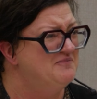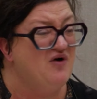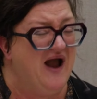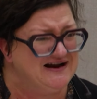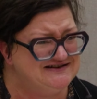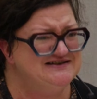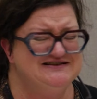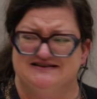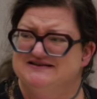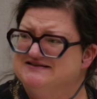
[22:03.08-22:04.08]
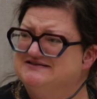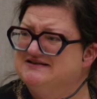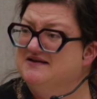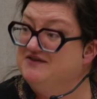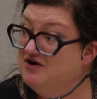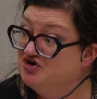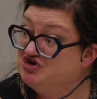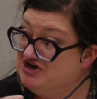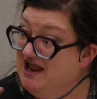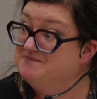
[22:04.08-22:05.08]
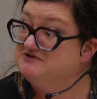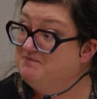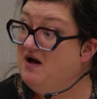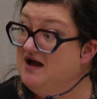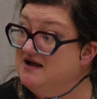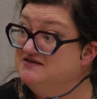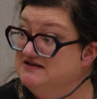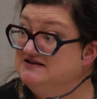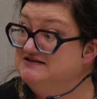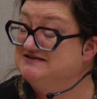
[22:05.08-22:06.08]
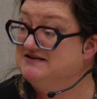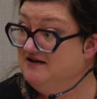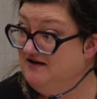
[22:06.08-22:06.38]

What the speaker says: practices that are shaped by these